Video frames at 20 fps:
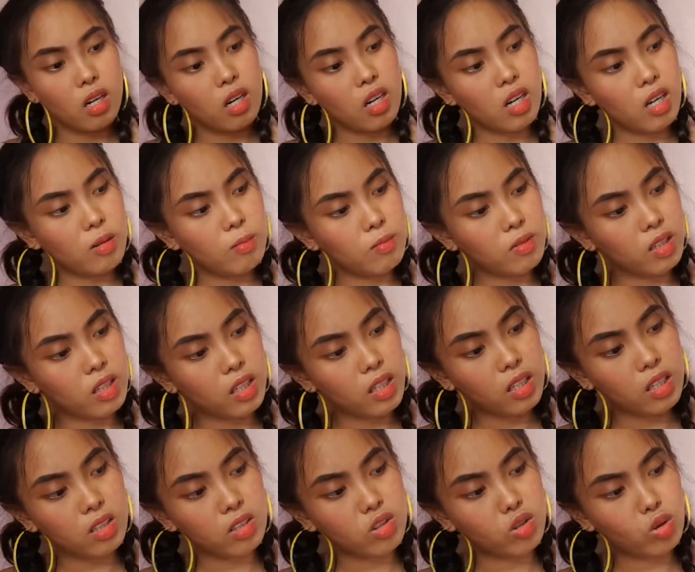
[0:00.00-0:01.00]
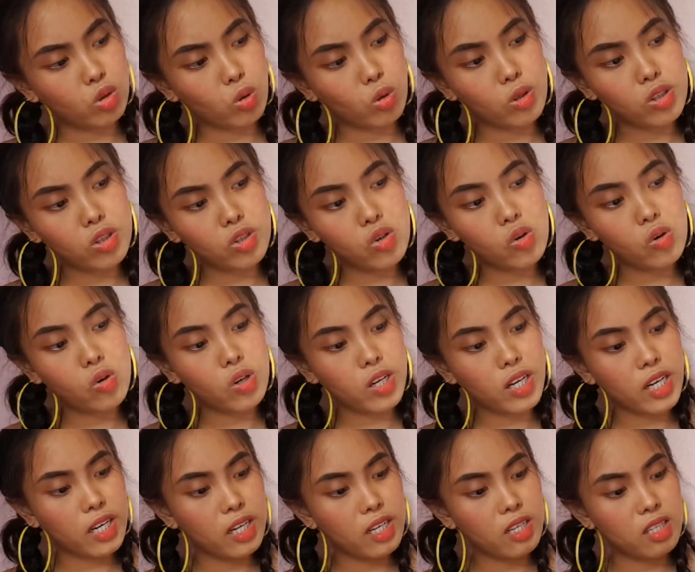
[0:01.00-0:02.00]
like
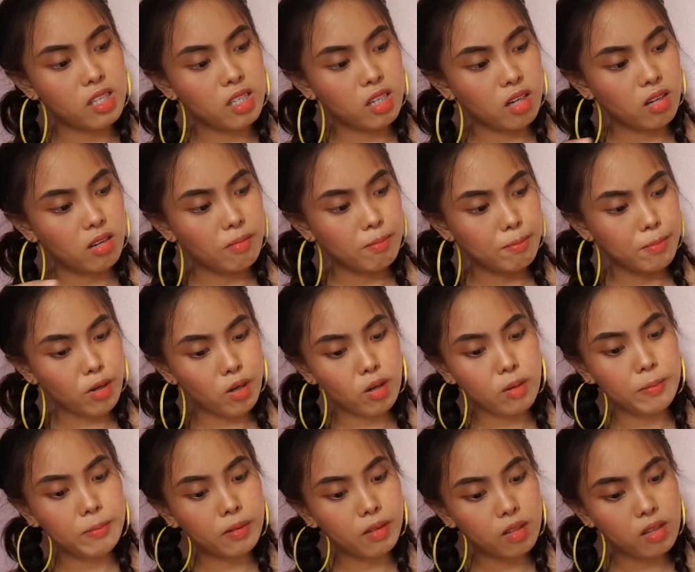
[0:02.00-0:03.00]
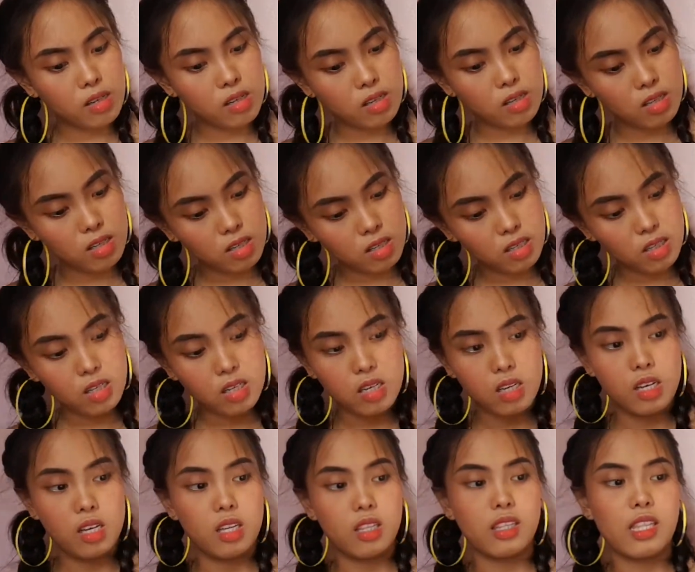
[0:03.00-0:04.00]
turquoise, purples,
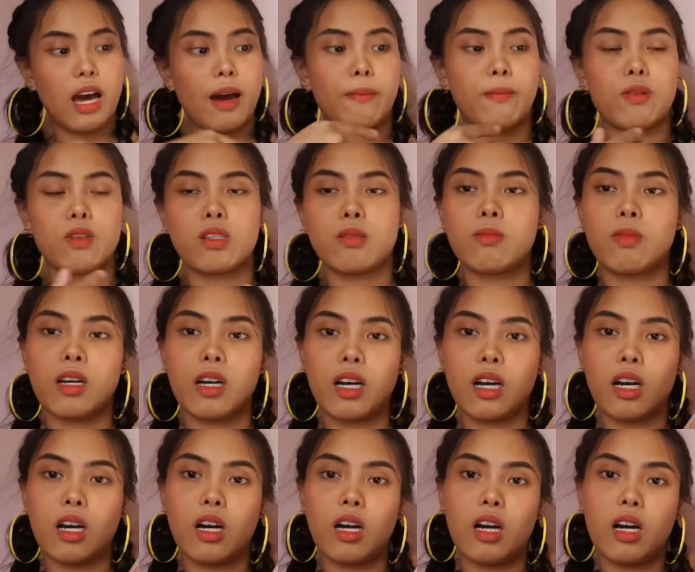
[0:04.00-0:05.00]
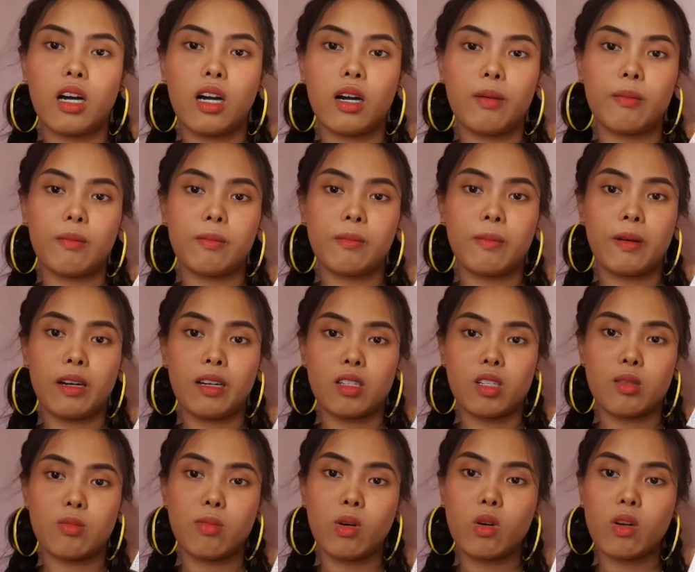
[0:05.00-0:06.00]
tapos mga pang
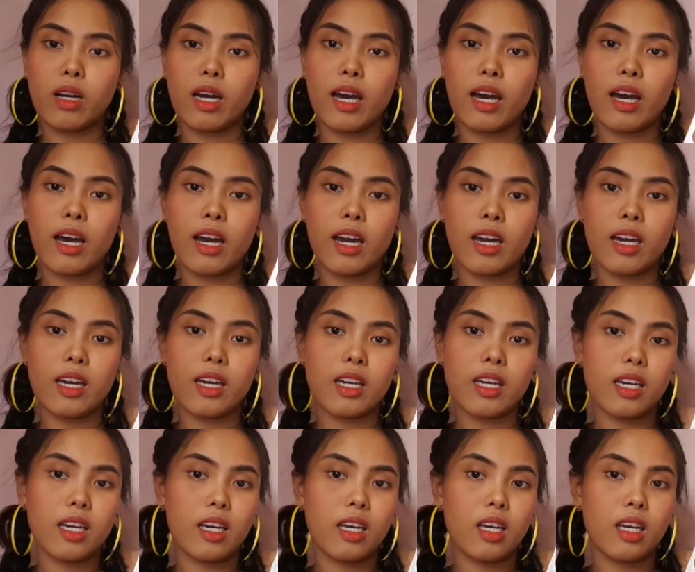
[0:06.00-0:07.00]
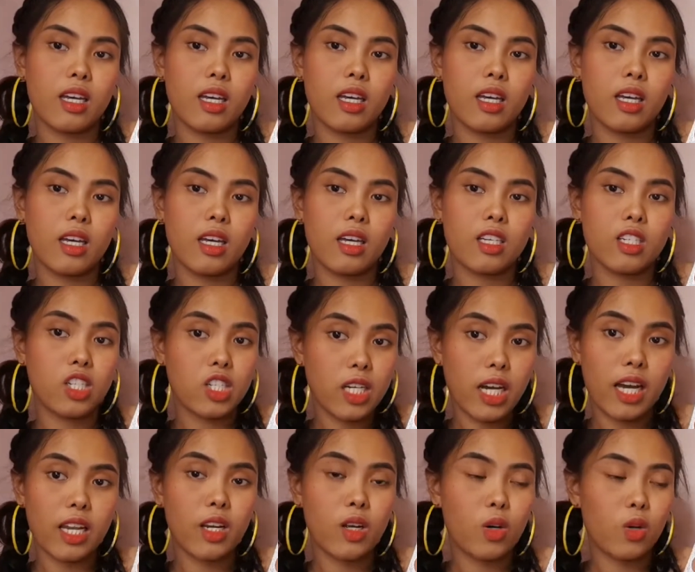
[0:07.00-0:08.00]
smoke eye
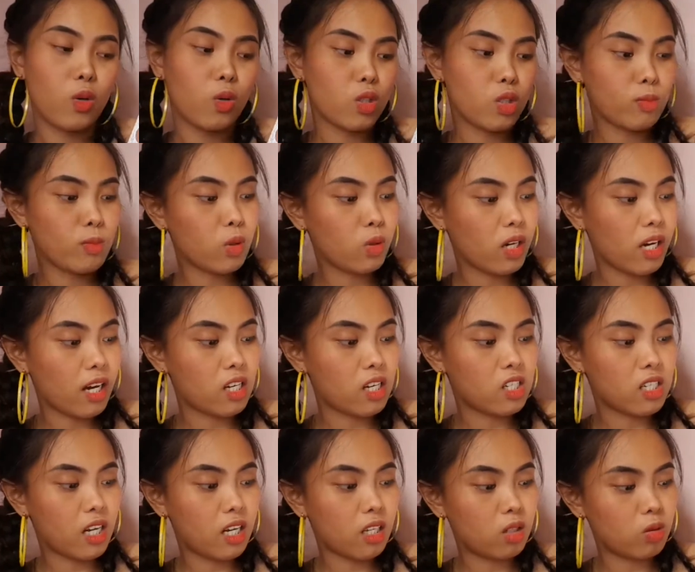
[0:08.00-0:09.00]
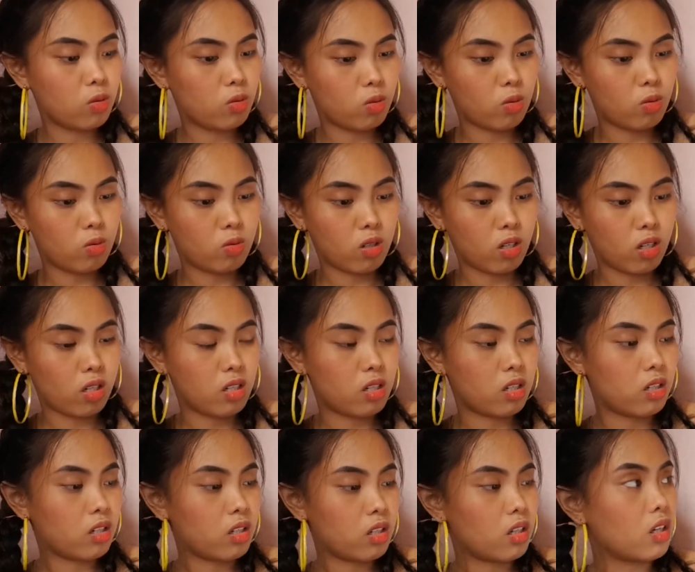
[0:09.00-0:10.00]
shadow, smoky eye shadow.
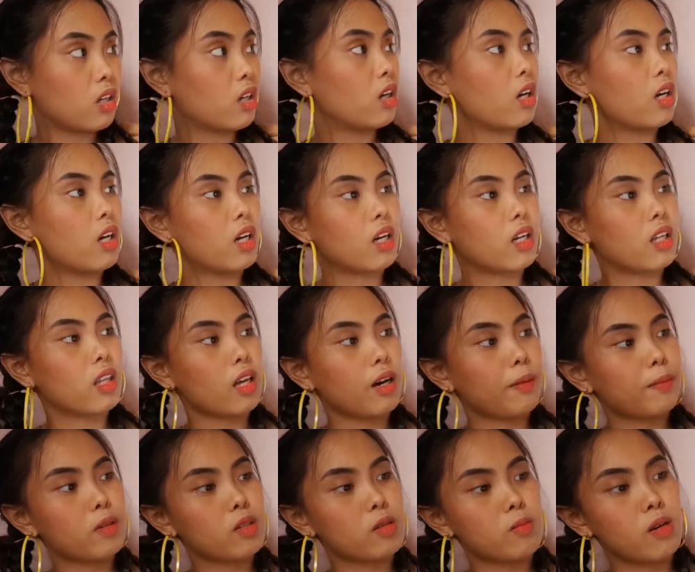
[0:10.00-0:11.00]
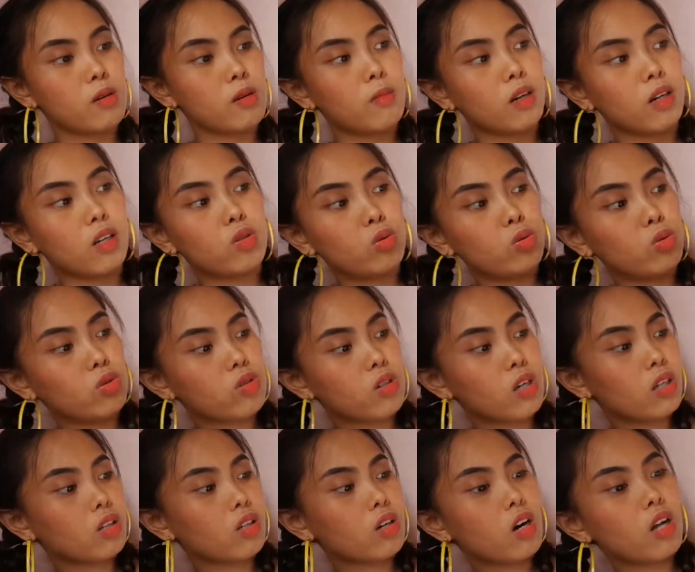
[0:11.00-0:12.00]
Tapos may mga
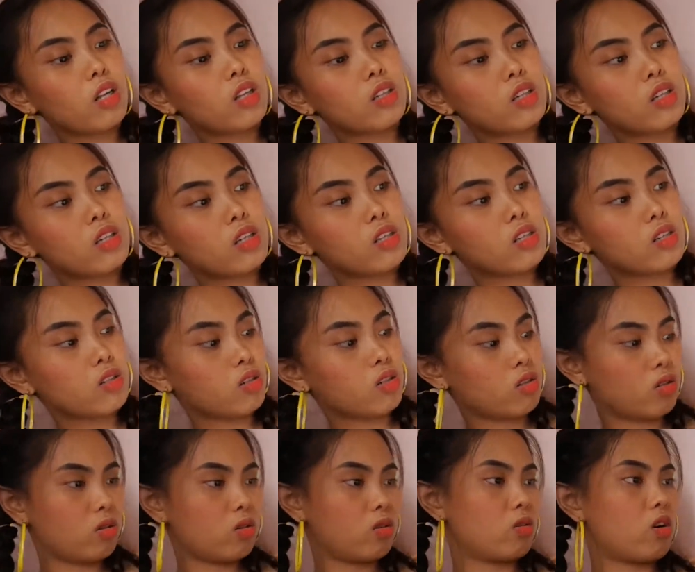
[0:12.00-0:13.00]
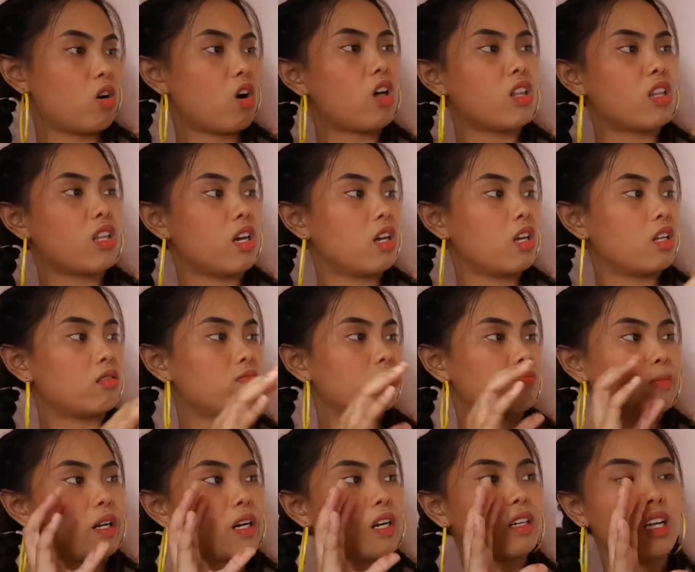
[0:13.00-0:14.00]
neutral color, so all in,
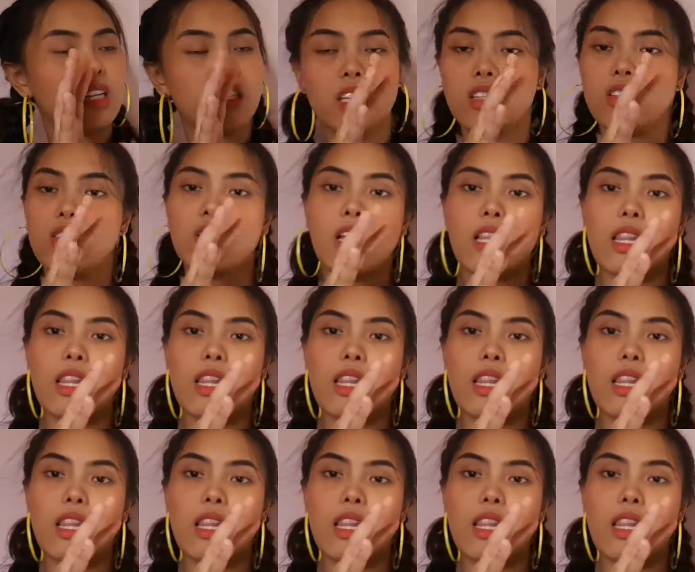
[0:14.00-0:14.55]
parang nandito na